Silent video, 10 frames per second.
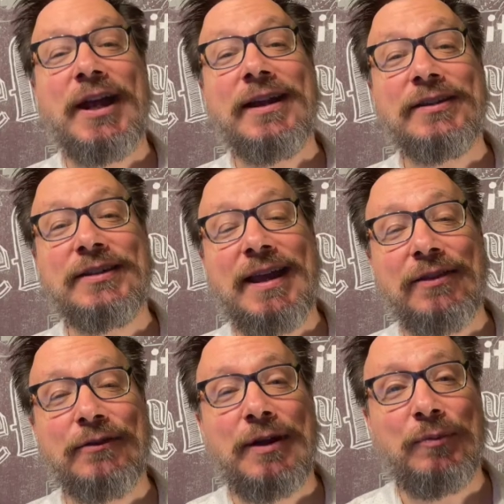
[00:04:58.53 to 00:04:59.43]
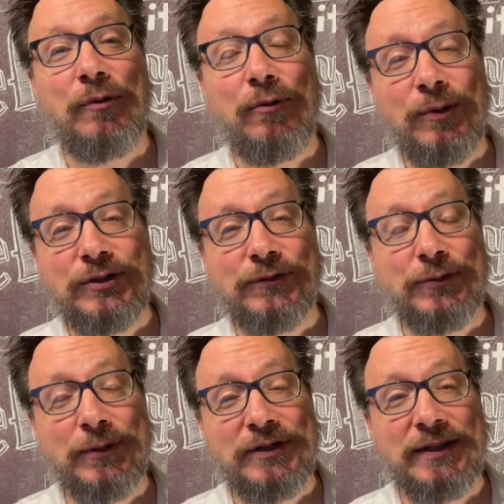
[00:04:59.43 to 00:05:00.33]
has gathered up a whole bunch of
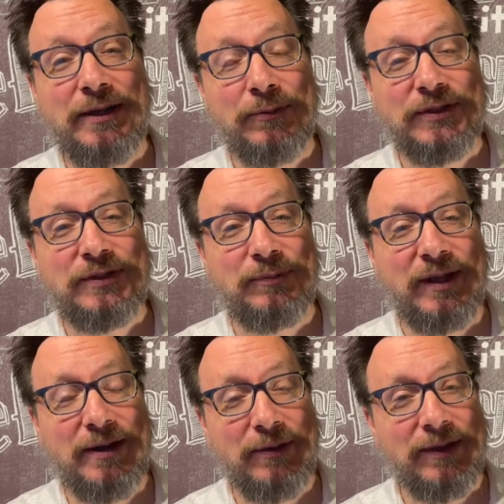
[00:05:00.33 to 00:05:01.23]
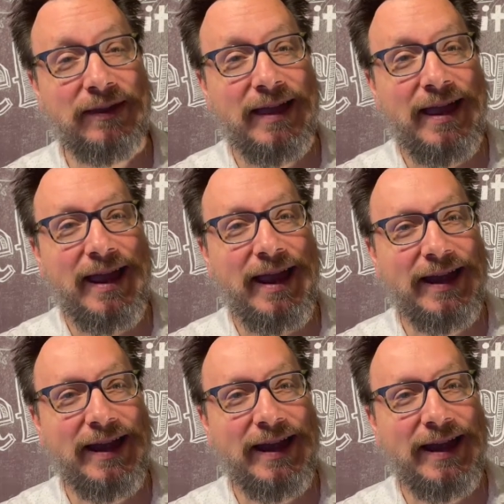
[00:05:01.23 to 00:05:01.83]
toys that he wants to play with. And